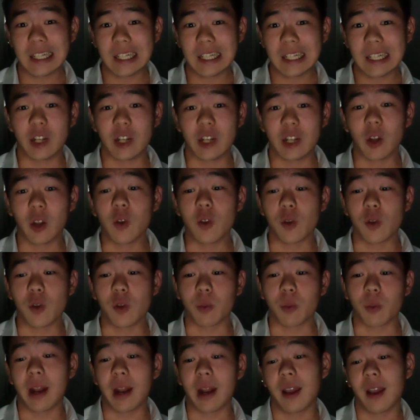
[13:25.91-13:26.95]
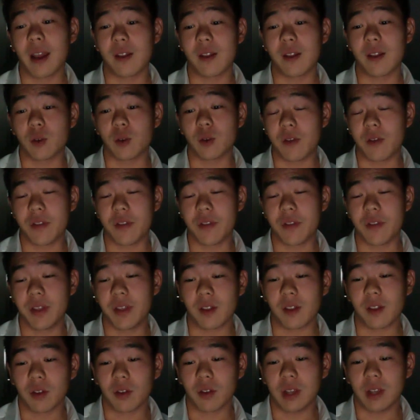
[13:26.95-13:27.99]
not used to bright lights, so everything
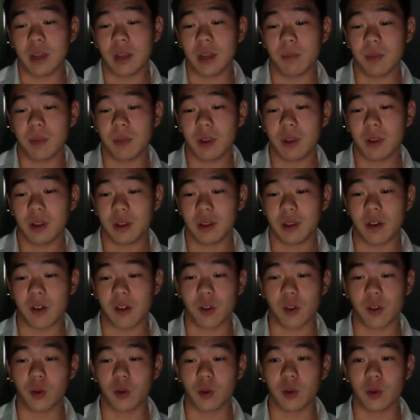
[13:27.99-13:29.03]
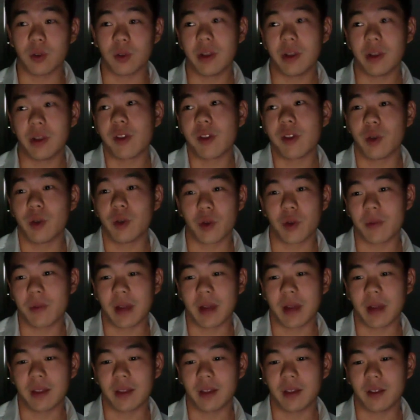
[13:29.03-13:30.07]
is all dimmed. There is no aquarium
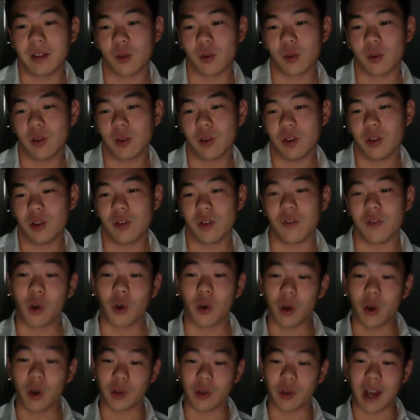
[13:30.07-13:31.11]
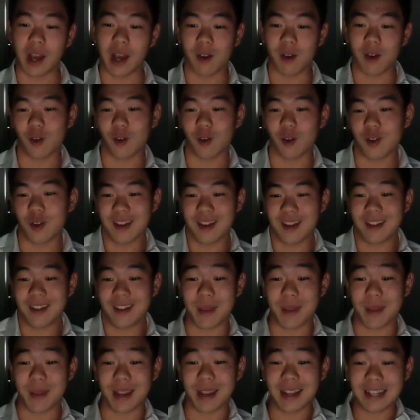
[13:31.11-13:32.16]
lighting. So, if you go into the house, all you see is a
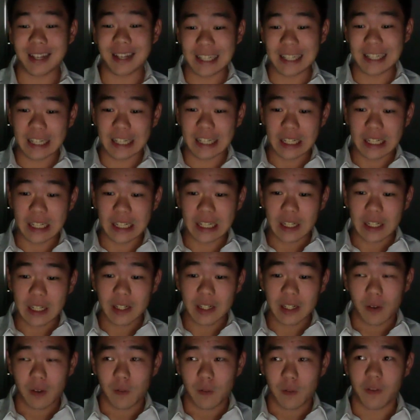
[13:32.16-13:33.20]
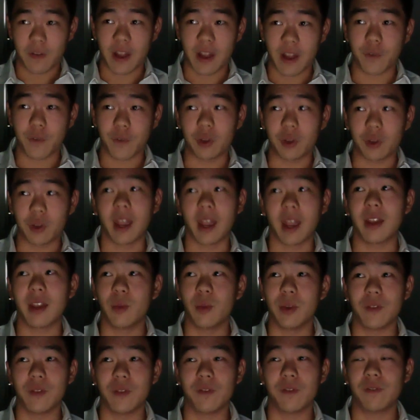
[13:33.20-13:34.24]
big 5-foot tank
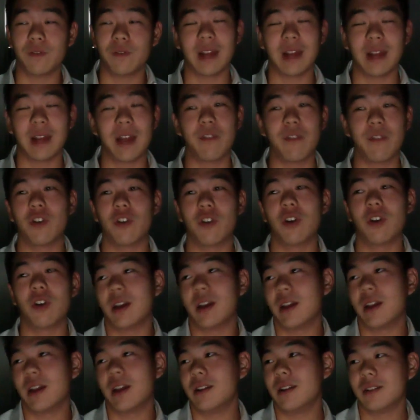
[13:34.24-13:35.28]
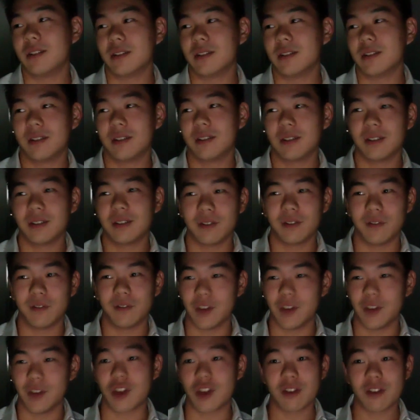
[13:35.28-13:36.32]
with live rock and
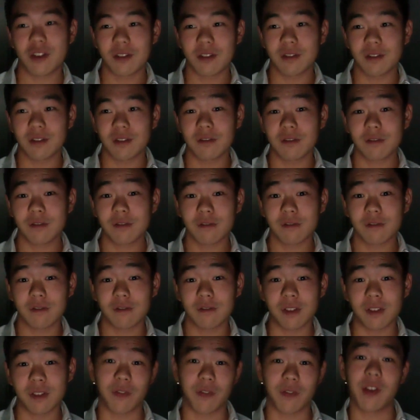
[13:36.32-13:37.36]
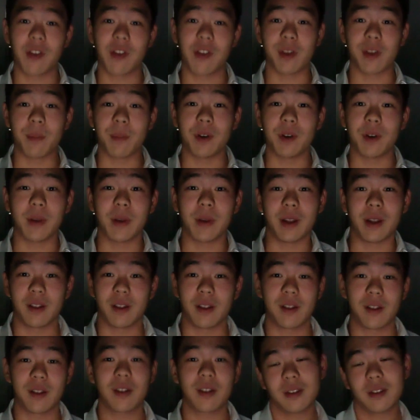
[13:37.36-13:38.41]
fish. It's very simple, but
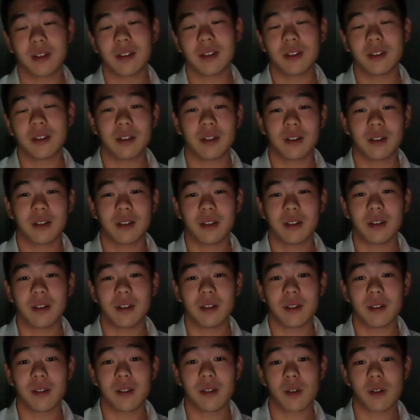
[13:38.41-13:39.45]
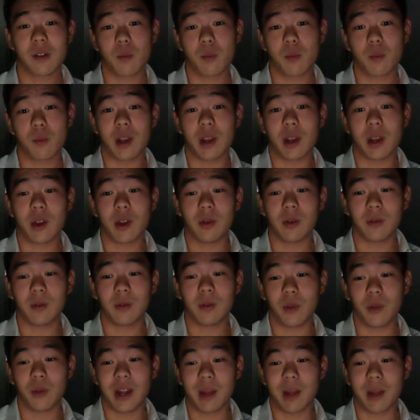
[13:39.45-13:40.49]
it's pretty
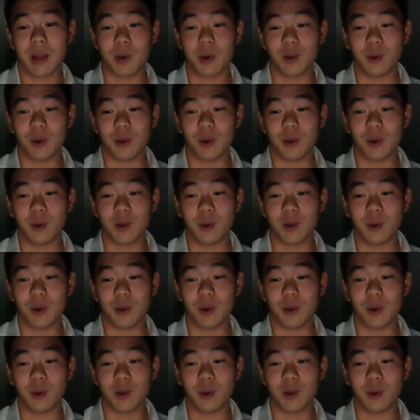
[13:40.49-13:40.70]
and cool.